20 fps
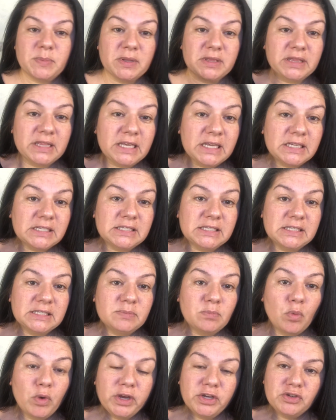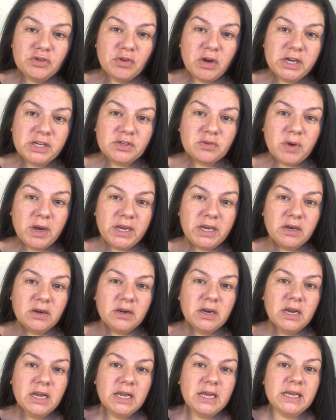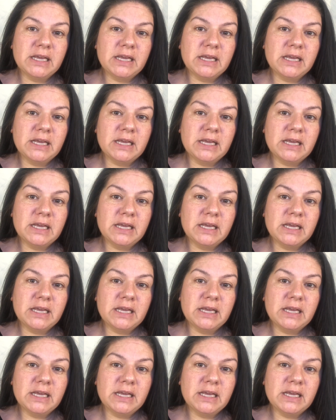but this, this moisturizer right here,